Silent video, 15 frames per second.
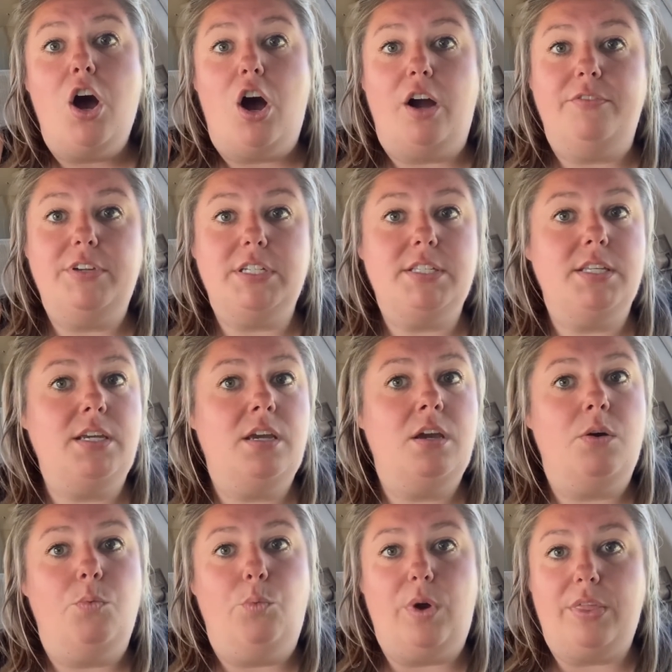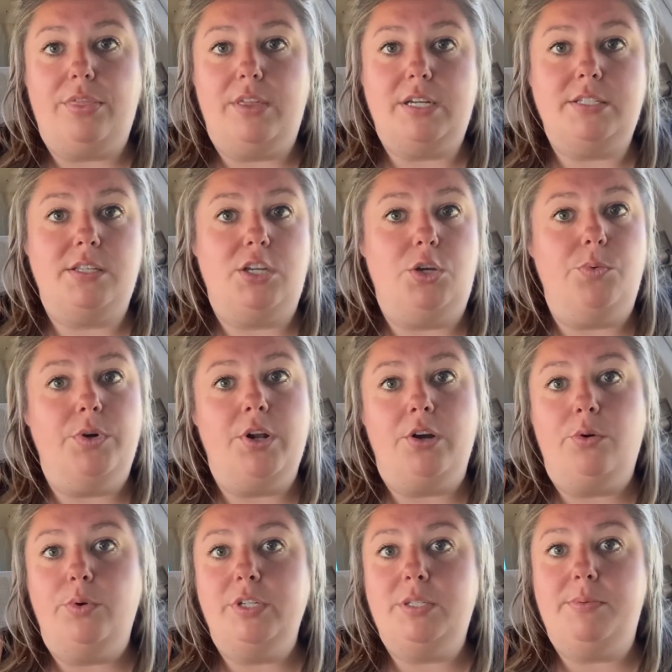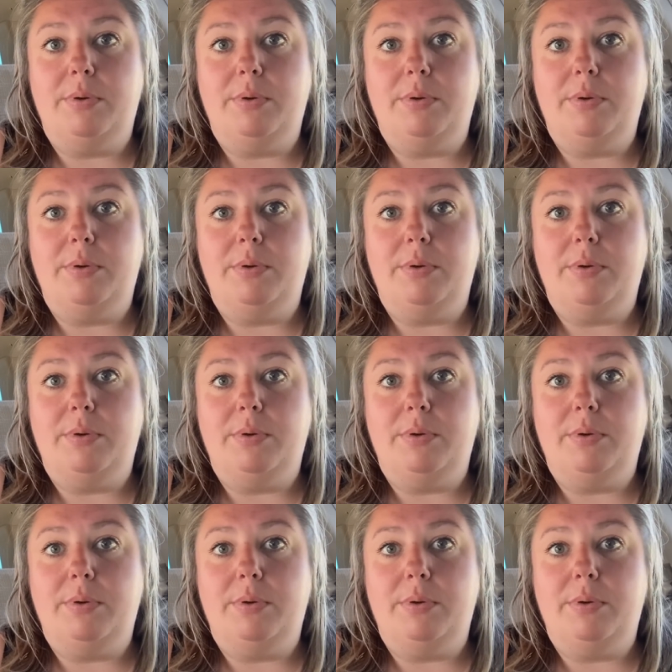Obviously with this, you are not going to